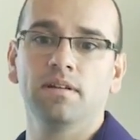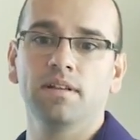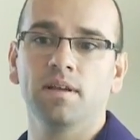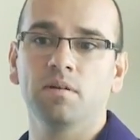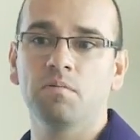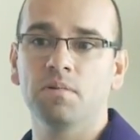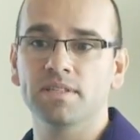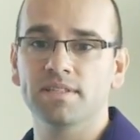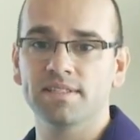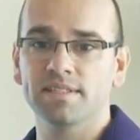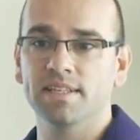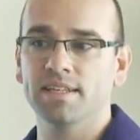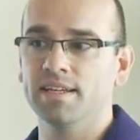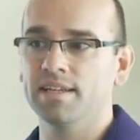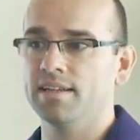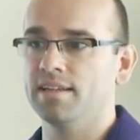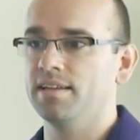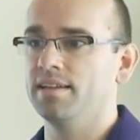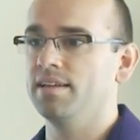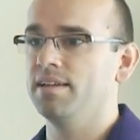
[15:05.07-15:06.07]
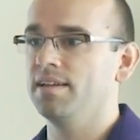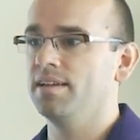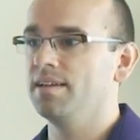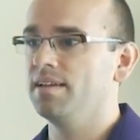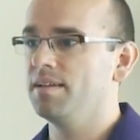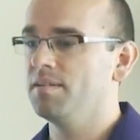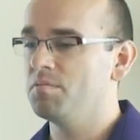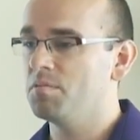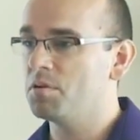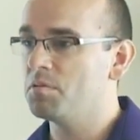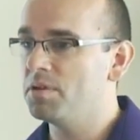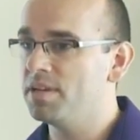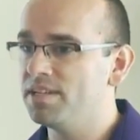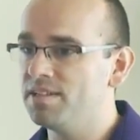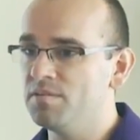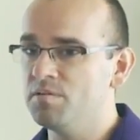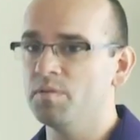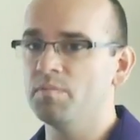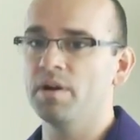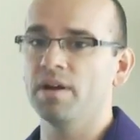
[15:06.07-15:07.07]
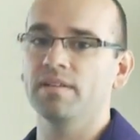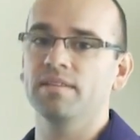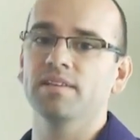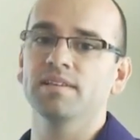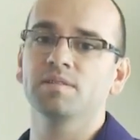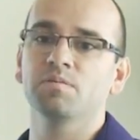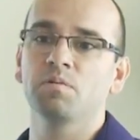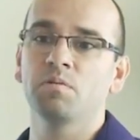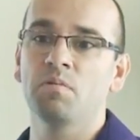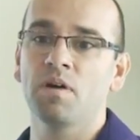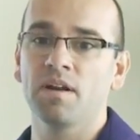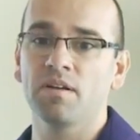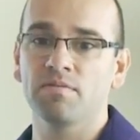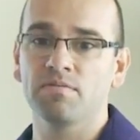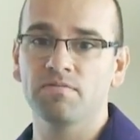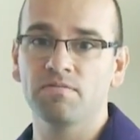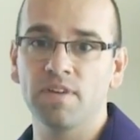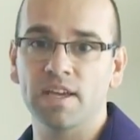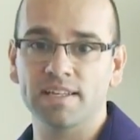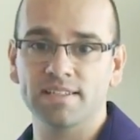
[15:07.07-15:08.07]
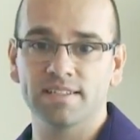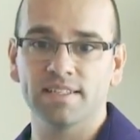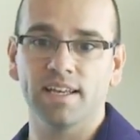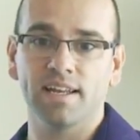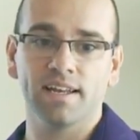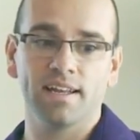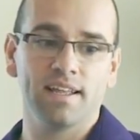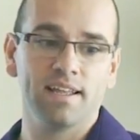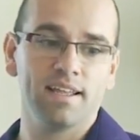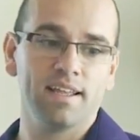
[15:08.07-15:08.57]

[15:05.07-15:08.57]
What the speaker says: Like, what's the What do we do about this? We want to fix it.